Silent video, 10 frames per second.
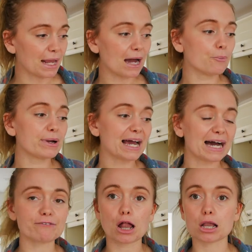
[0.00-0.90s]
And we
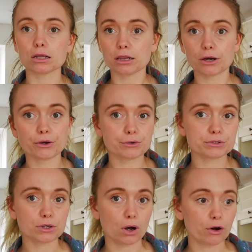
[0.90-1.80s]
have
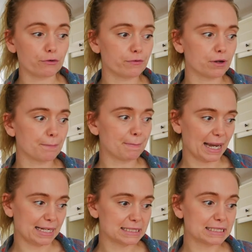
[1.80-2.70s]
loads of
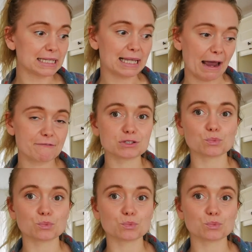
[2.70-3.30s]
paint left,